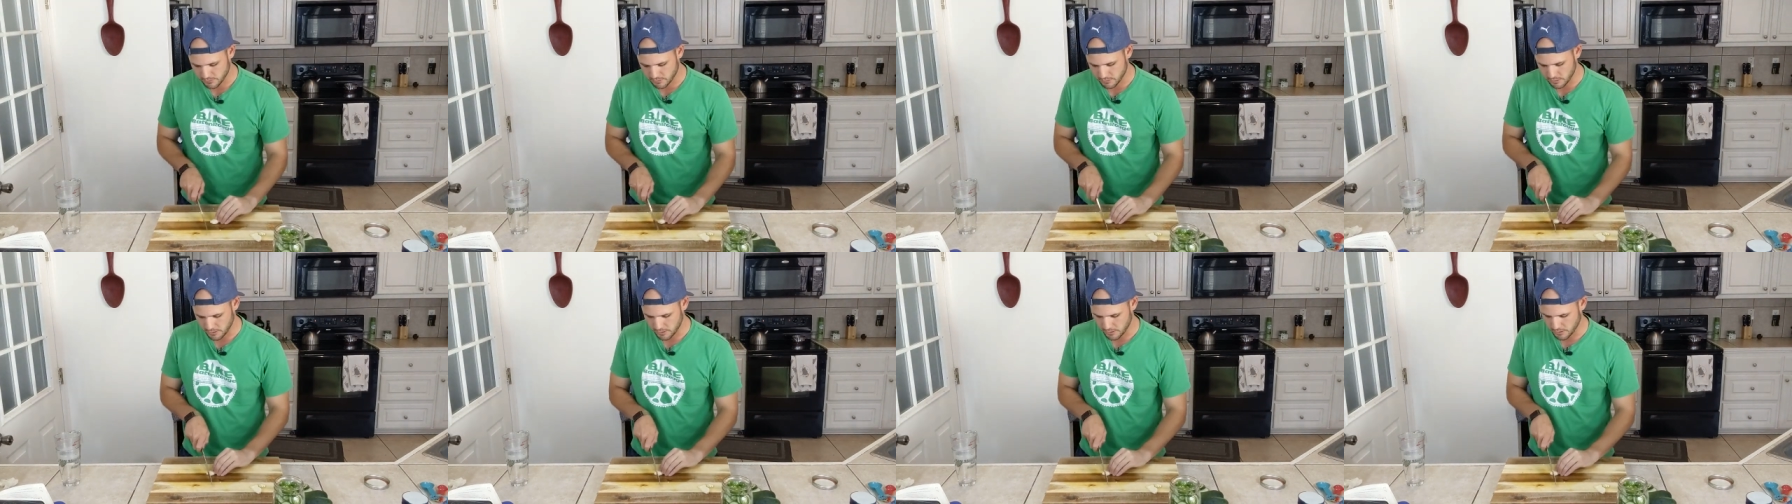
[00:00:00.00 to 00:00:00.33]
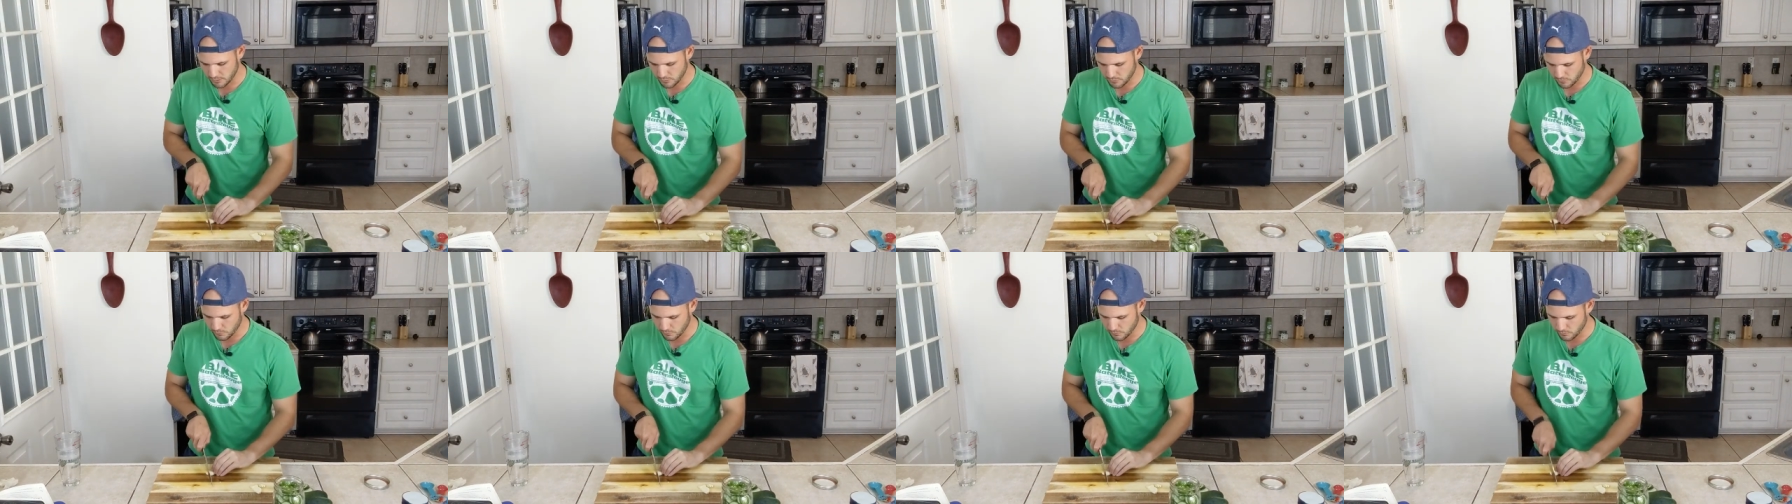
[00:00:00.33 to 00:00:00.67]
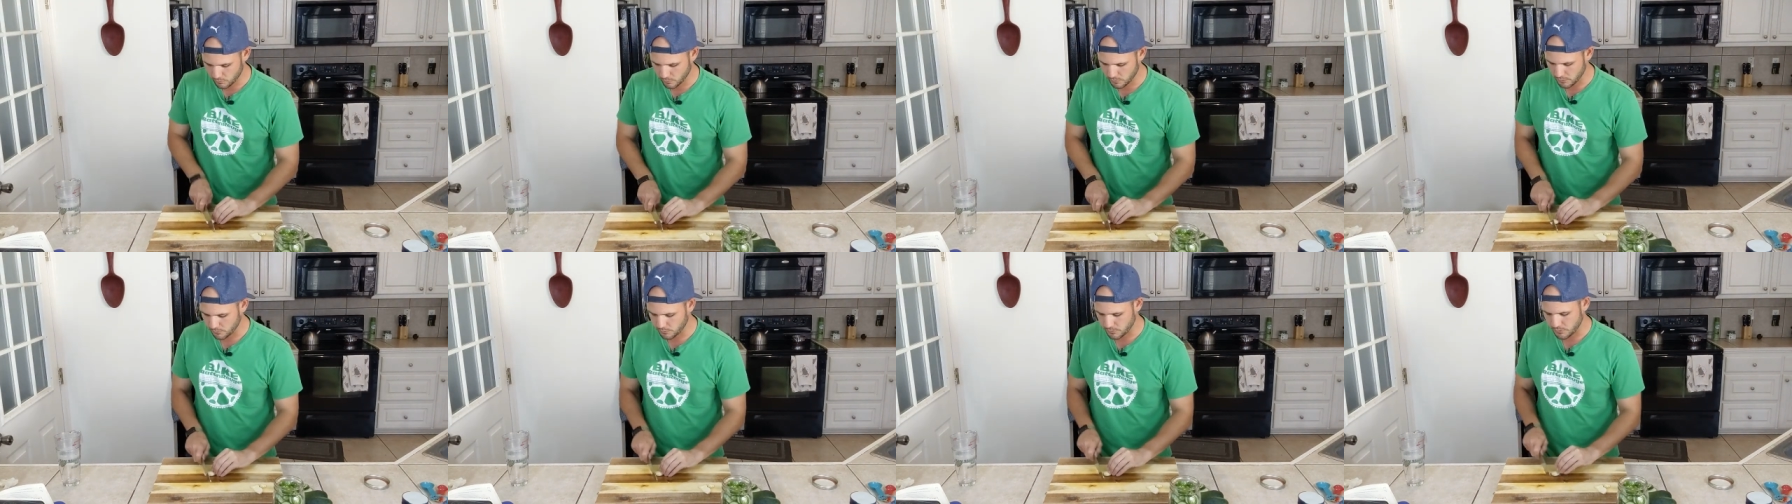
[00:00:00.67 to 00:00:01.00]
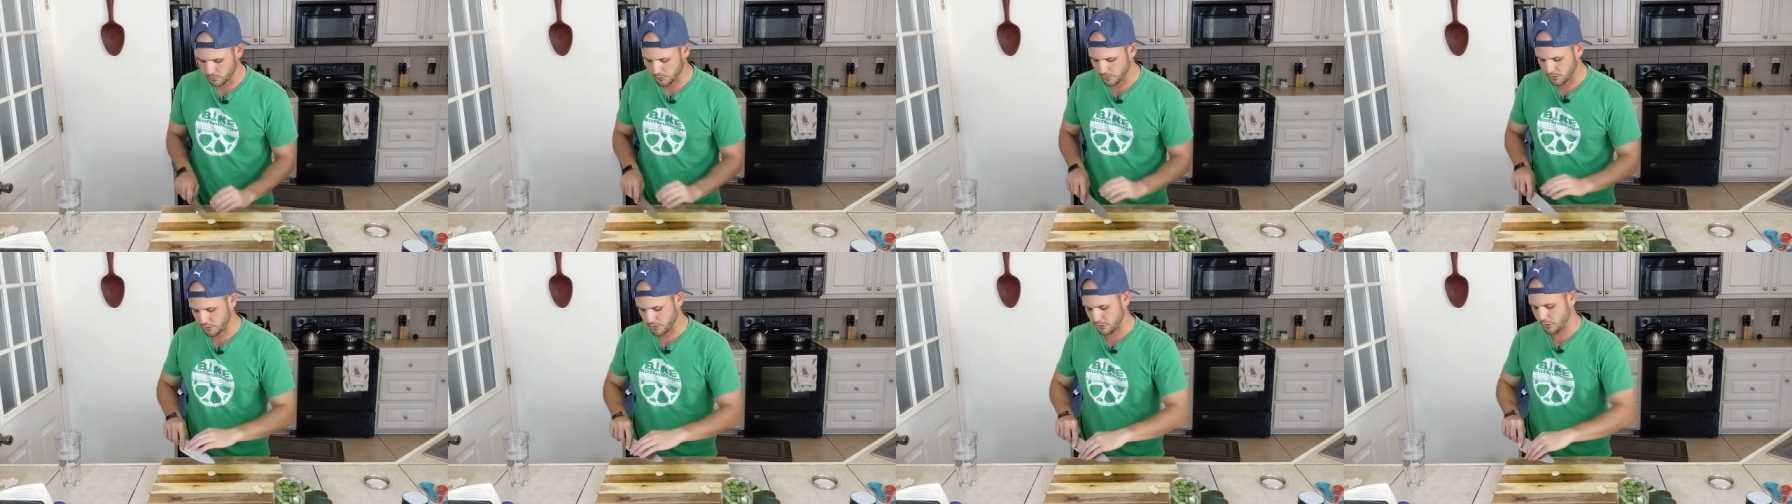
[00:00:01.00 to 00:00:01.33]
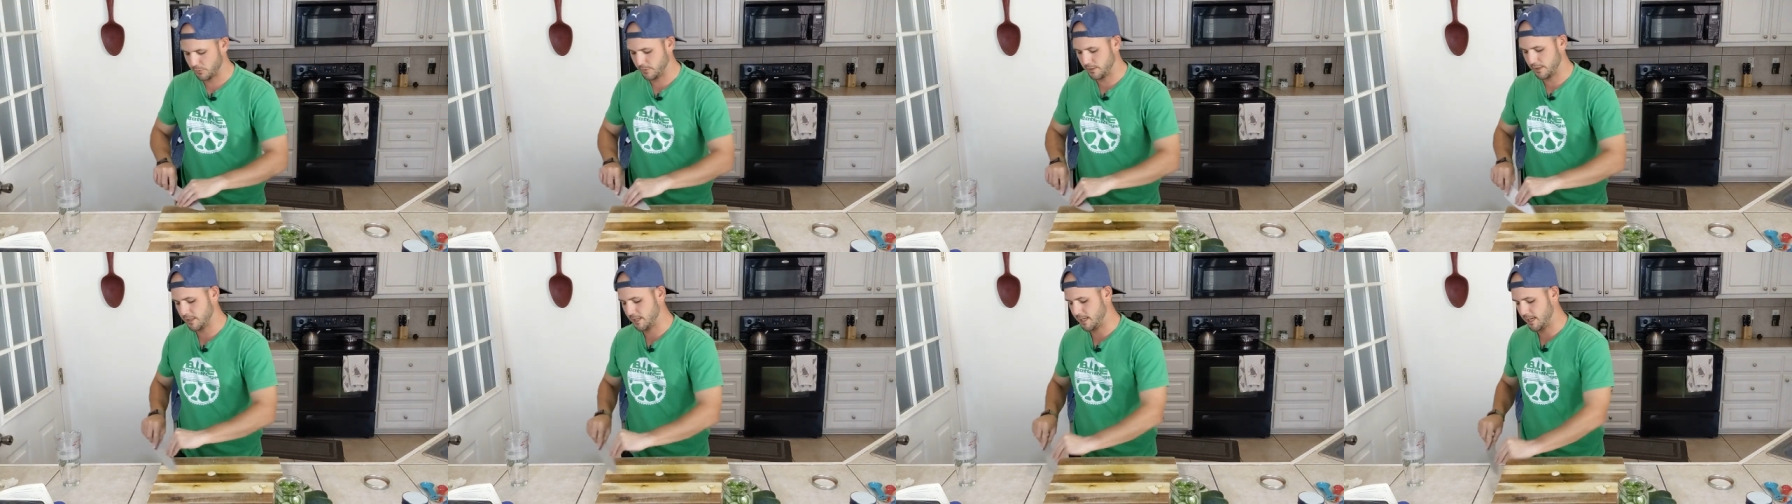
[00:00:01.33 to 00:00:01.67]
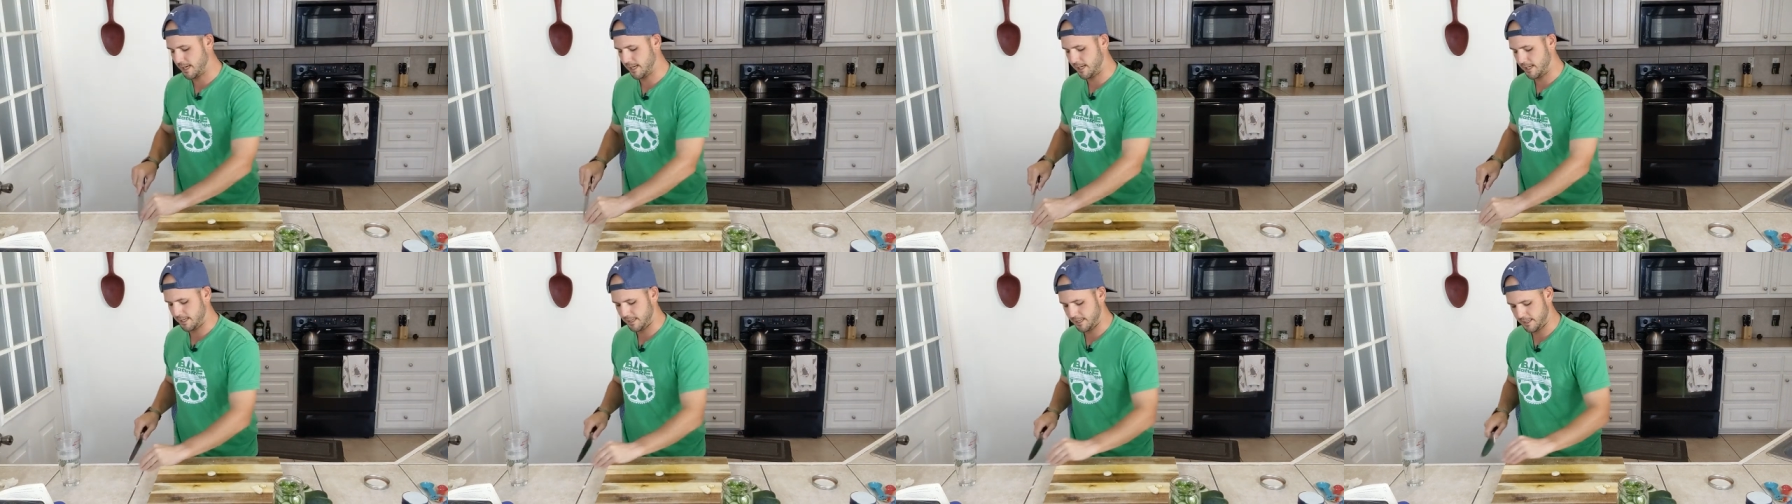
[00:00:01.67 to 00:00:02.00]
So wh what you wanna do with
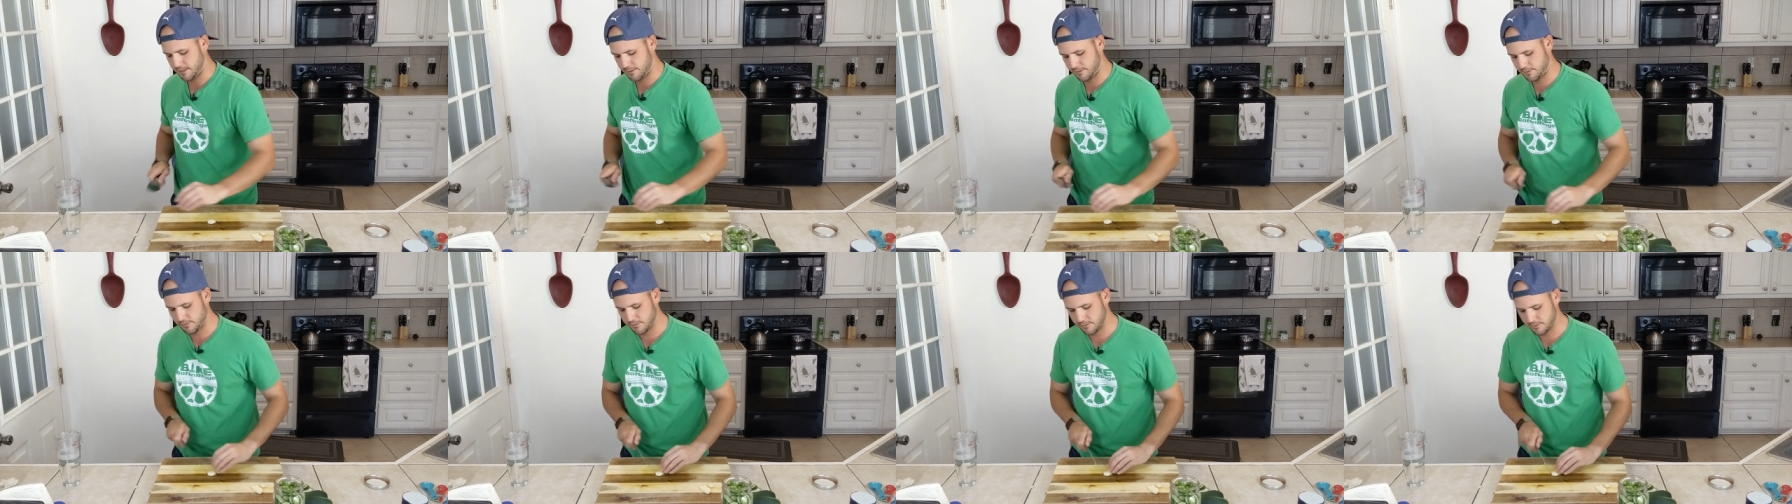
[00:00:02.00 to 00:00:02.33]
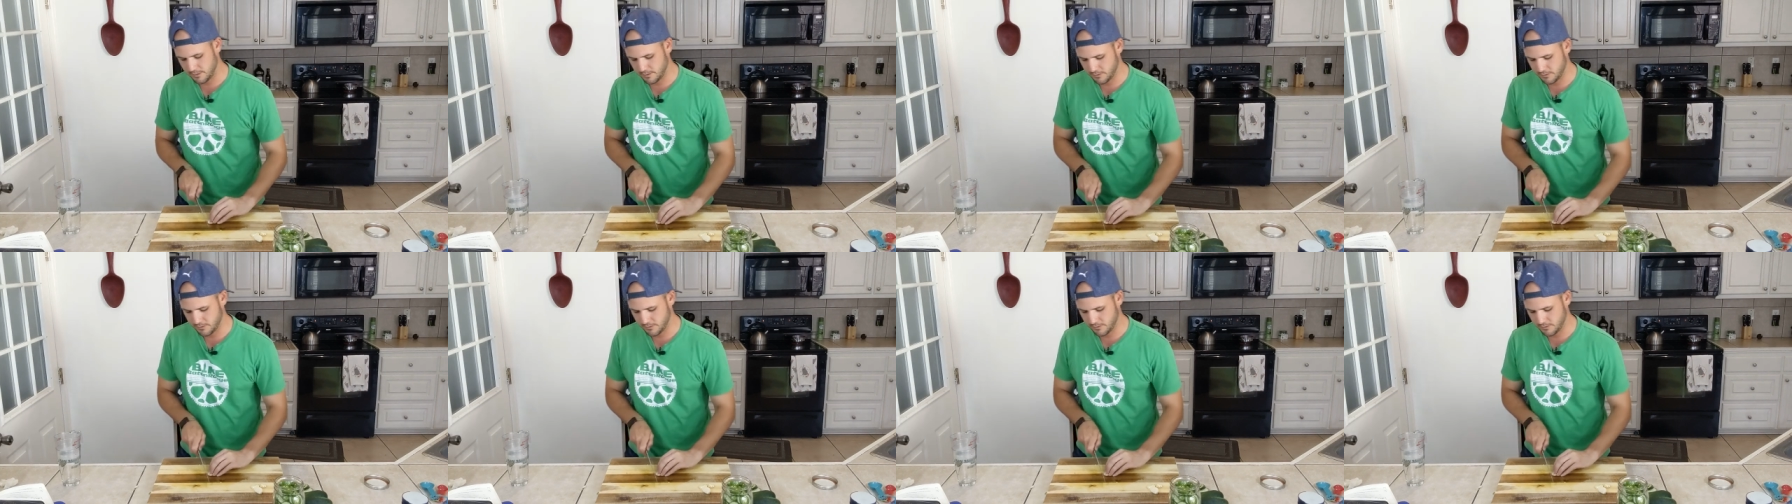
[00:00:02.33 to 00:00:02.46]
that is,